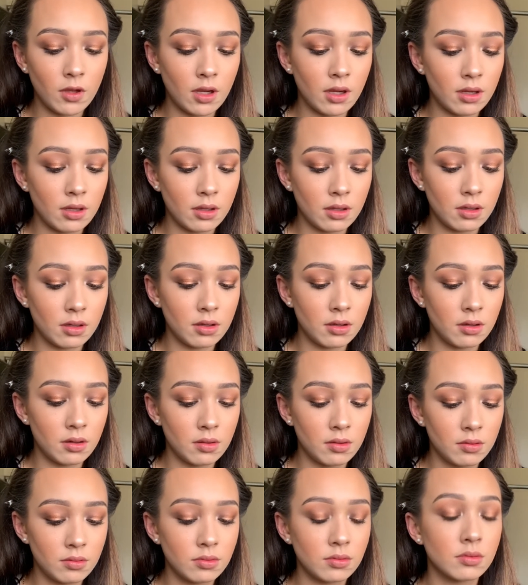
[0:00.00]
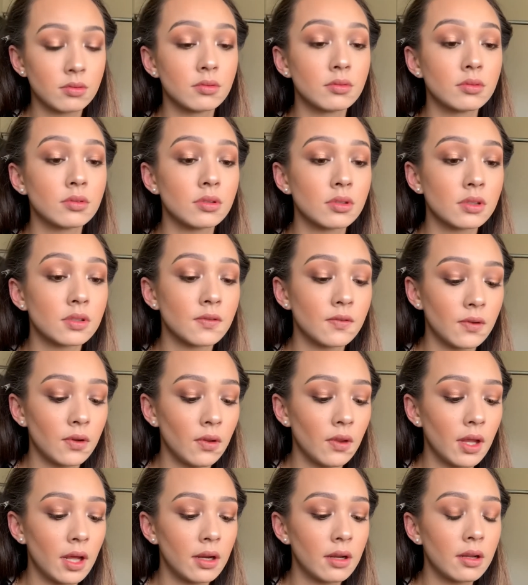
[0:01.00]
And just fill
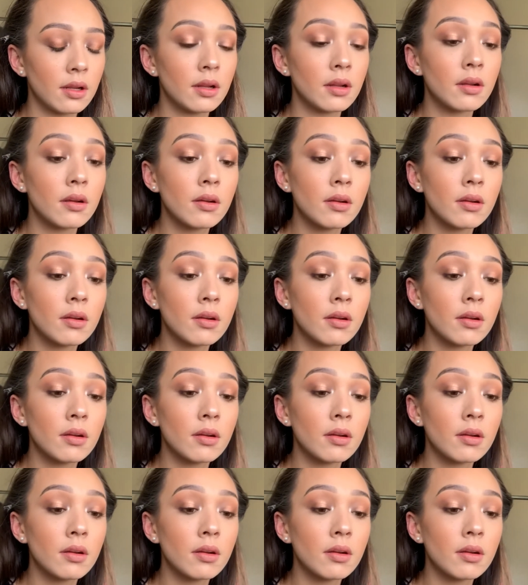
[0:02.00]
that in.